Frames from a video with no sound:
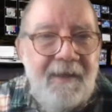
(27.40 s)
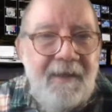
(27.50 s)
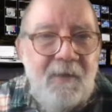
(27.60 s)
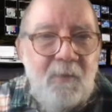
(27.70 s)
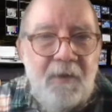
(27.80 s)

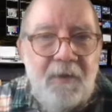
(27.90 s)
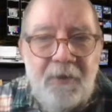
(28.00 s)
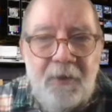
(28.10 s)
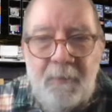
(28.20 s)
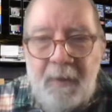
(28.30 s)
And what
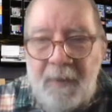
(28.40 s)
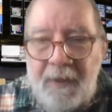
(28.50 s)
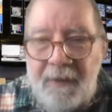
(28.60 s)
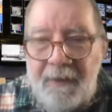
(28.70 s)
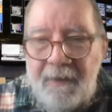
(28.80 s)
is on my
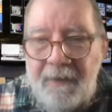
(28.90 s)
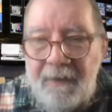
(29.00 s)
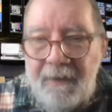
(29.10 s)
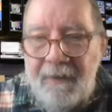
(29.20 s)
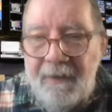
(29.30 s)
mind?
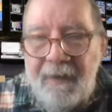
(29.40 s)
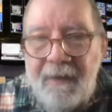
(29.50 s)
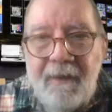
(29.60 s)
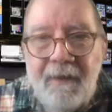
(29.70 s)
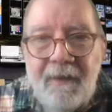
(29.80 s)

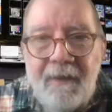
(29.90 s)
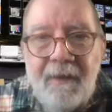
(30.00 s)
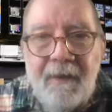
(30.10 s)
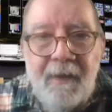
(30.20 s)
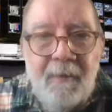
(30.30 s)

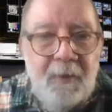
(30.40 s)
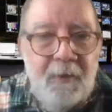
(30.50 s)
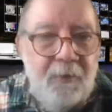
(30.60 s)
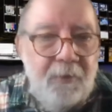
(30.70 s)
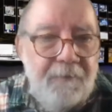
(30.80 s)
I'm
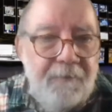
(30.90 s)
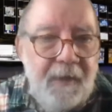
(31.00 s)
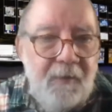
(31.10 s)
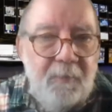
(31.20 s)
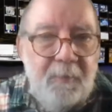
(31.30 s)
going to do a
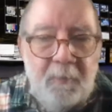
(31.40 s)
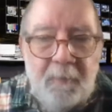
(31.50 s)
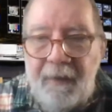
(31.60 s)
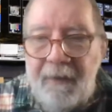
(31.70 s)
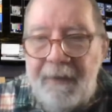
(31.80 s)
follow-up on
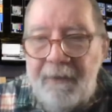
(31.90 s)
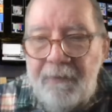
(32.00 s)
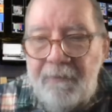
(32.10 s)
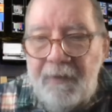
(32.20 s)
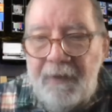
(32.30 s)
my
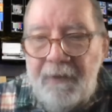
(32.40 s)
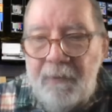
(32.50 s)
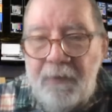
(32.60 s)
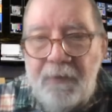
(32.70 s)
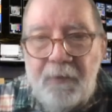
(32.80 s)
last
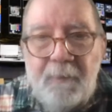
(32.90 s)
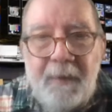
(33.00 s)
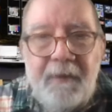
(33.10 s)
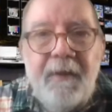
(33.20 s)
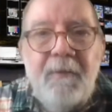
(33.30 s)
video, which was
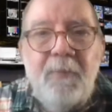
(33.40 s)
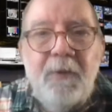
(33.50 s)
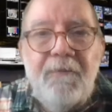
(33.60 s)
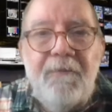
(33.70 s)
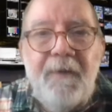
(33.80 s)
about that
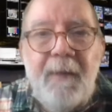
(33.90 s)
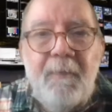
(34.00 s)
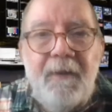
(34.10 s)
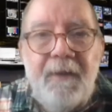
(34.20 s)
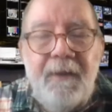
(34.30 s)
book,
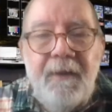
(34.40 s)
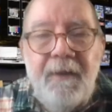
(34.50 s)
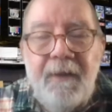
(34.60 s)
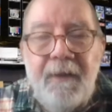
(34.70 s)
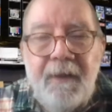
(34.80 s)
Famine.
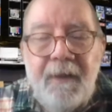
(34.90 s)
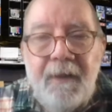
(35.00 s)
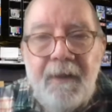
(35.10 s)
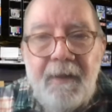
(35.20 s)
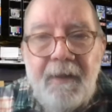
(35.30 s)

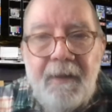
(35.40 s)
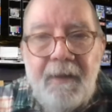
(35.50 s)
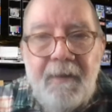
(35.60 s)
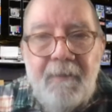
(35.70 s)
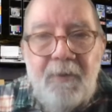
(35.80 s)

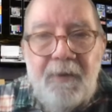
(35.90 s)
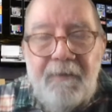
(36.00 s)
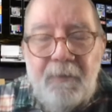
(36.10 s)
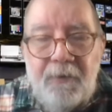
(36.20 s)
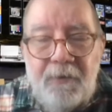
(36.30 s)
I
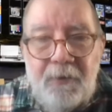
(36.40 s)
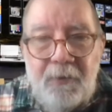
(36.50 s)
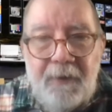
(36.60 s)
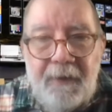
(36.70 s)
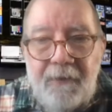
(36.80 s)
believe it was
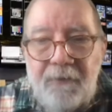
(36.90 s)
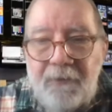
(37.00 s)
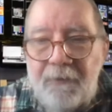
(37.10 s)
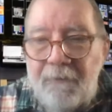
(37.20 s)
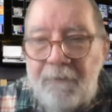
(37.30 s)

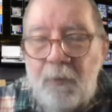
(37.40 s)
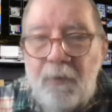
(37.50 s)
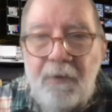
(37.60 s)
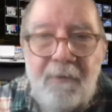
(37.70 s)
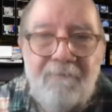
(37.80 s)

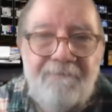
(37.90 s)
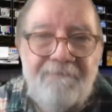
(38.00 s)
2004.